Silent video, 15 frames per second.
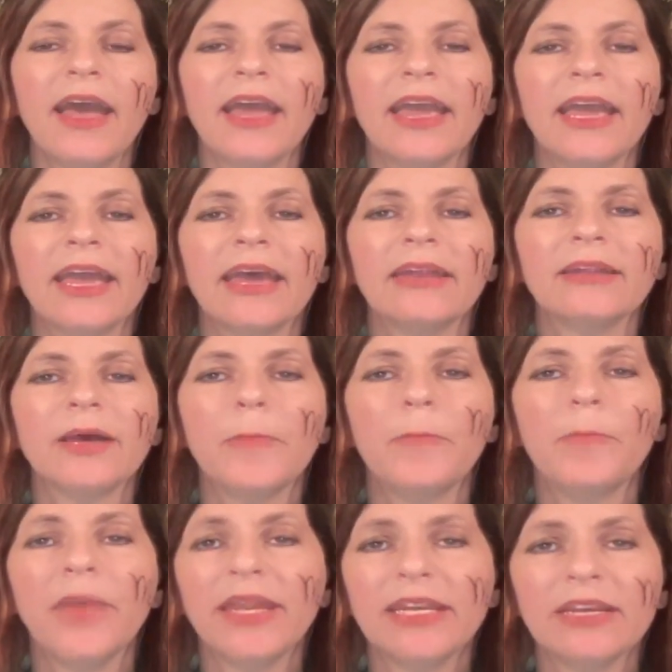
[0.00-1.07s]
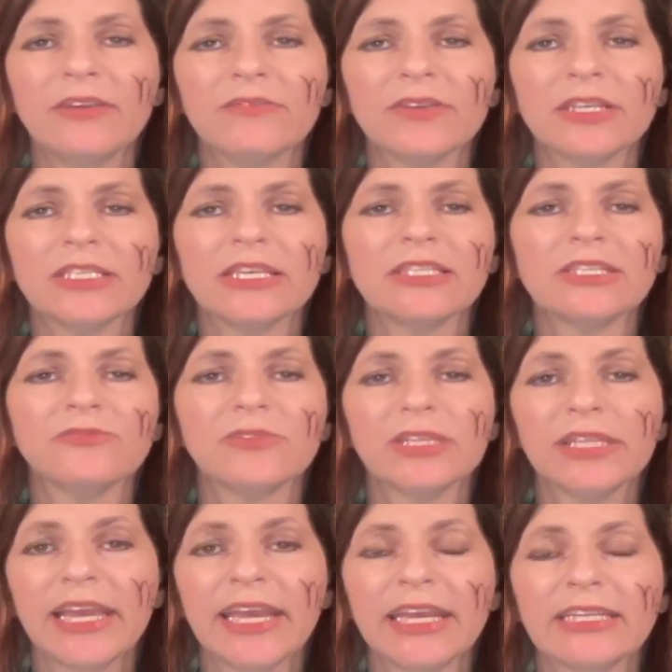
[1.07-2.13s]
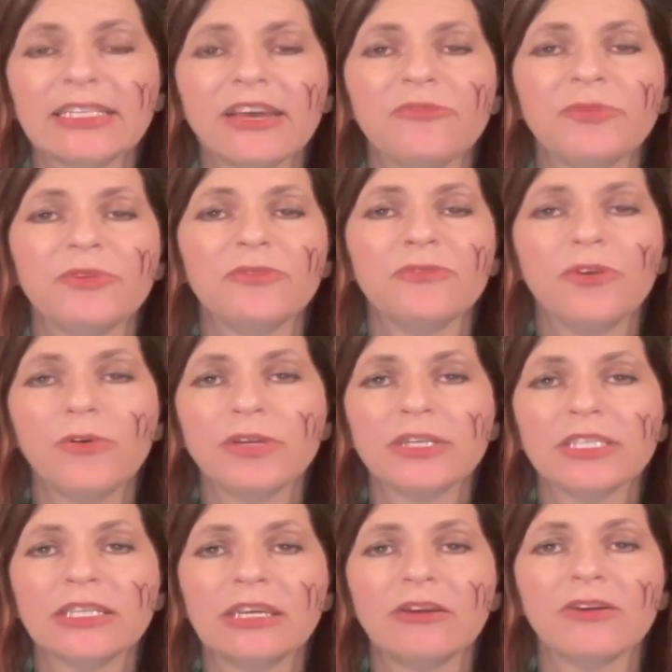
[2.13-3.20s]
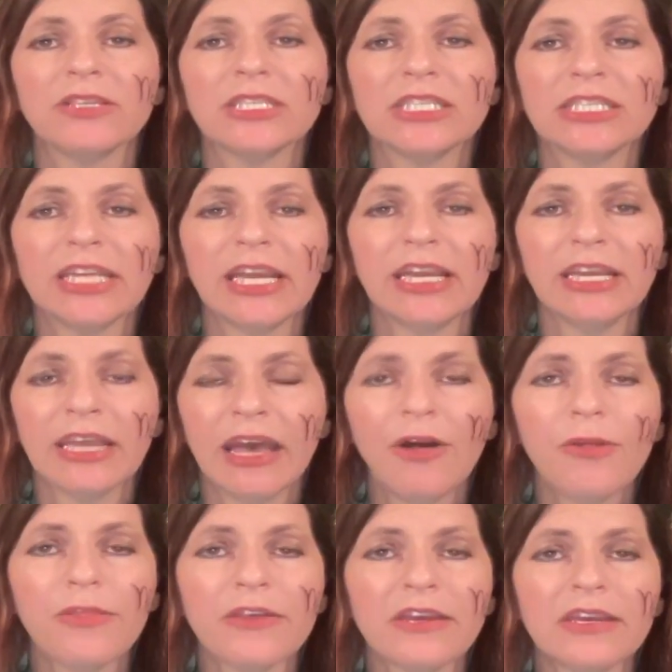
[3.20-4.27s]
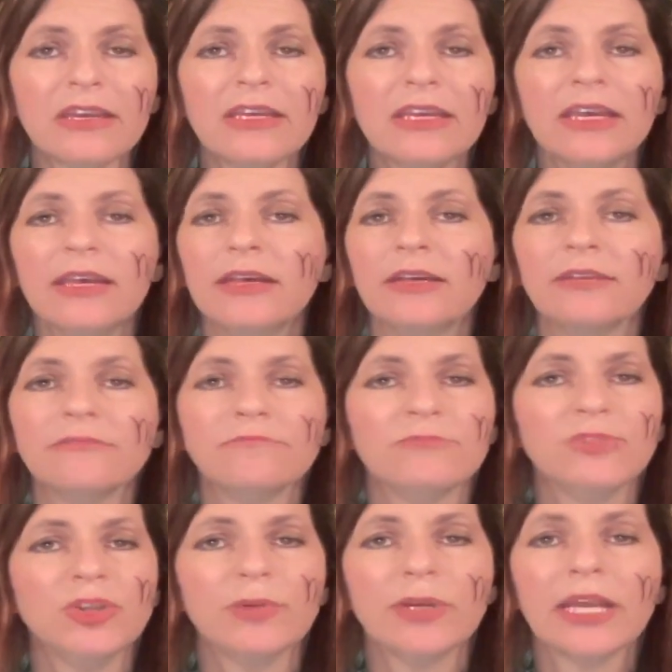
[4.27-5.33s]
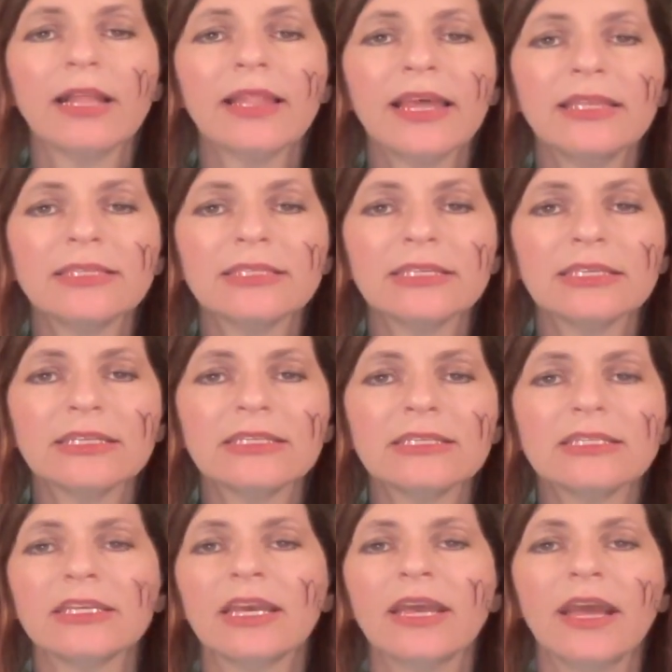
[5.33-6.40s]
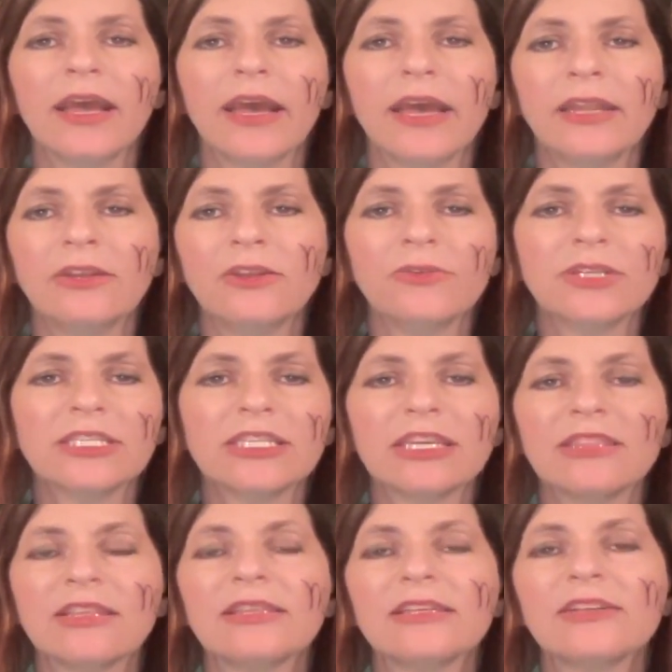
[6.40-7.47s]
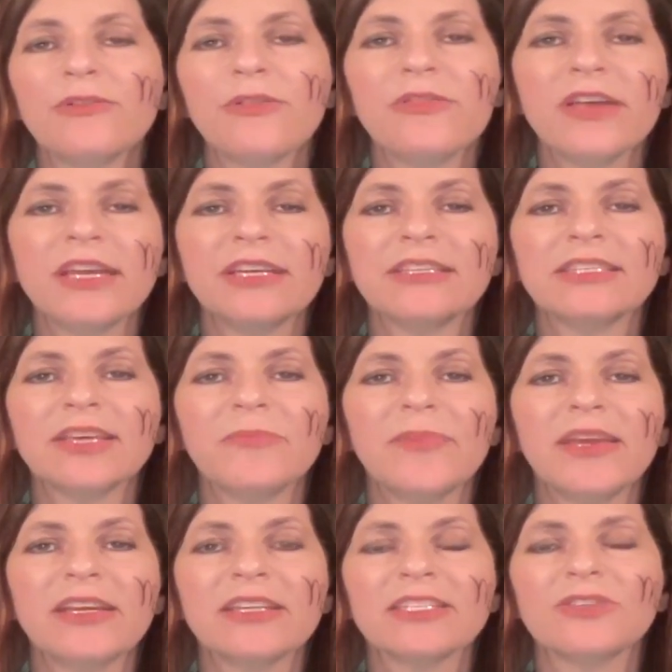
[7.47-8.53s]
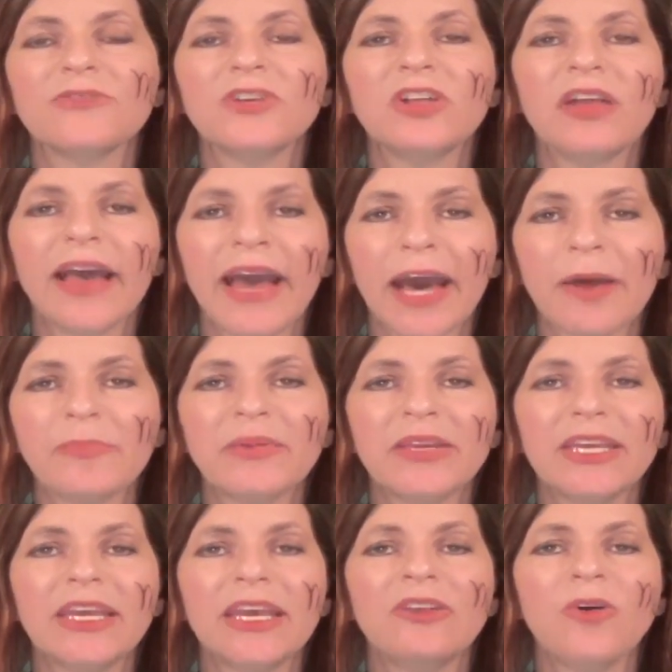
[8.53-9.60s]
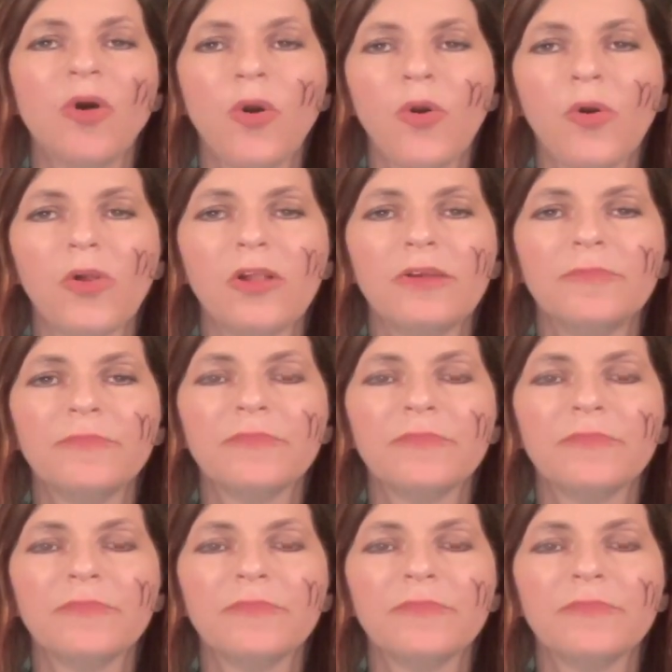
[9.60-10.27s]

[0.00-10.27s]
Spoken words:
And many of us as of late have been focusing on staying healthy, doing cleanses, and noticing the little things that make us feel happy and whole.